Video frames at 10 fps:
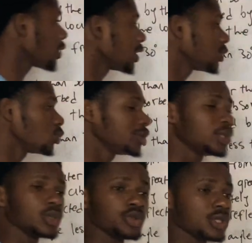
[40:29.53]
then do we
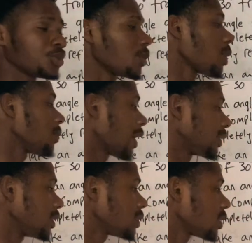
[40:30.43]
deal with a problem like
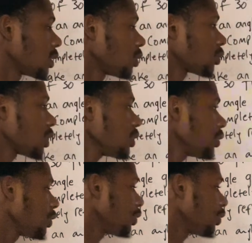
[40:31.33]
this? Okay,